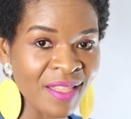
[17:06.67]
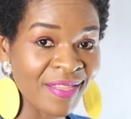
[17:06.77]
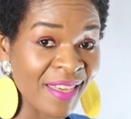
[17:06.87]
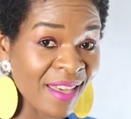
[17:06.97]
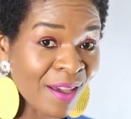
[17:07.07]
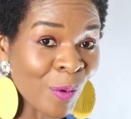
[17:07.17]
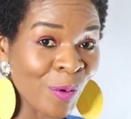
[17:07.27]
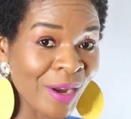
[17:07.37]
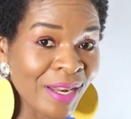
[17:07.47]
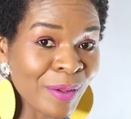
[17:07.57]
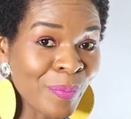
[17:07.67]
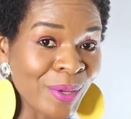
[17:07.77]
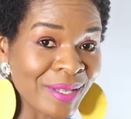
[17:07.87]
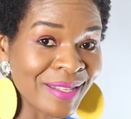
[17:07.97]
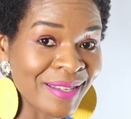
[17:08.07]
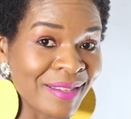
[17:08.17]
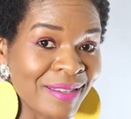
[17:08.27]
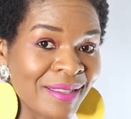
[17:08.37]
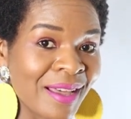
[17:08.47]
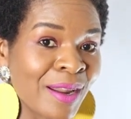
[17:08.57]
There are already
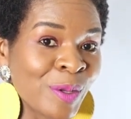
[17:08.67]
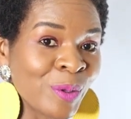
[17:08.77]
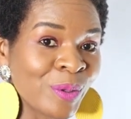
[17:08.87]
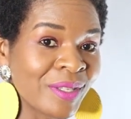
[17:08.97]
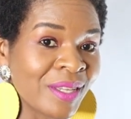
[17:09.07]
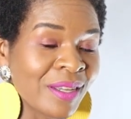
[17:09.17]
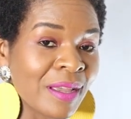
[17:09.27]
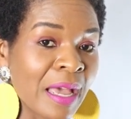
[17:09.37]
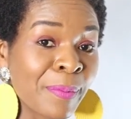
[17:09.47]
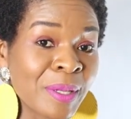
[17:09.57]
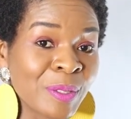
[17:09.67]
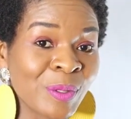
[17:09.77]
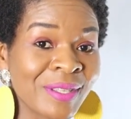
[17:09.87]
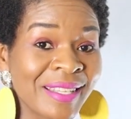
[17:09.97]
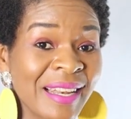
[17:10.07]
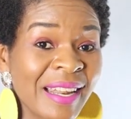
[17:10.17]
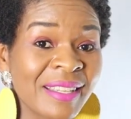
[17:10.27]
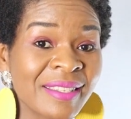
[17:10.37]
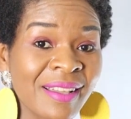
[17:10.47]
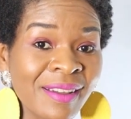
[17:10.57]
businesses that are using Amazon's
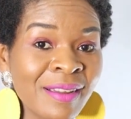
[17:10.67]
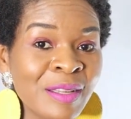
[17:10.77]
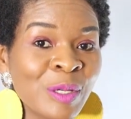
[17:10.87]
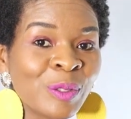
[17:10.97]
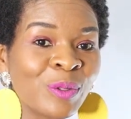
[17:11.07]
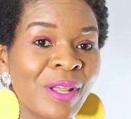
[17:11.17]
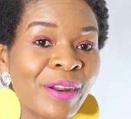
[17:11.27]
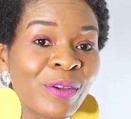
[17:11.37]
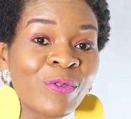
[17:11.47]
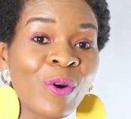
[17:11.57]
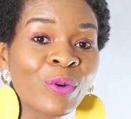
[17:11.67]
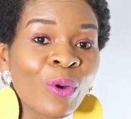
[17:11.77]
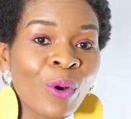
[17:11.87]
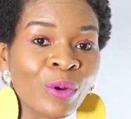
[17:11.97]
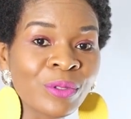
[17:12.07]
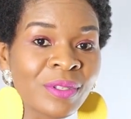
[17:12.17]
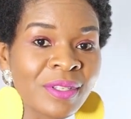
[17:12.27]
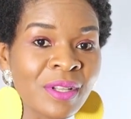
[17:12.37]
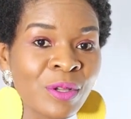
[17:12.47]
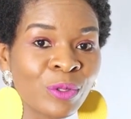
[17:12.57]
Alexa to direct phone calls
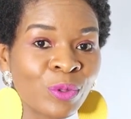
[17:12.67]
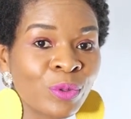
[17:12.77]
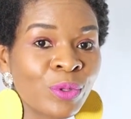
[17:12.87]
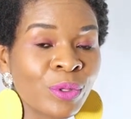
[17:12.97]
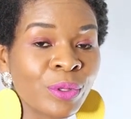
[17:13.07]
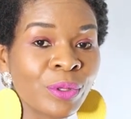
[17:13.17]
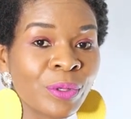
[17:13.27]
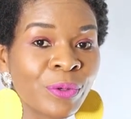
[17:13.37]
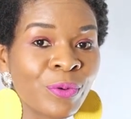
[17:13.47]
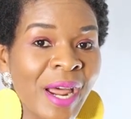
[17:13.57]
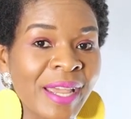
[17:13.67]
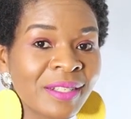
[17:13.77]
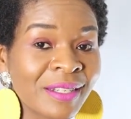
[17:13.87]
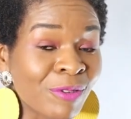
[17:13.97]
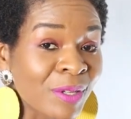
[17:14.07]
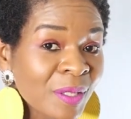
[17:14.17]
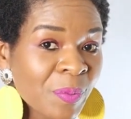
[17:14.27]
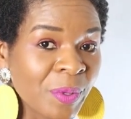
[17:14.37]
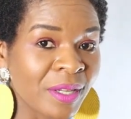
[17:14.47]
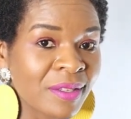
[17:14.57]
to the right
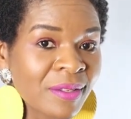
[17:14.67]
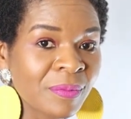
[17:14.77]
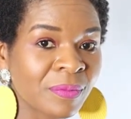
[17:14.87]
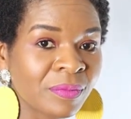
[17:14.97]
recipients.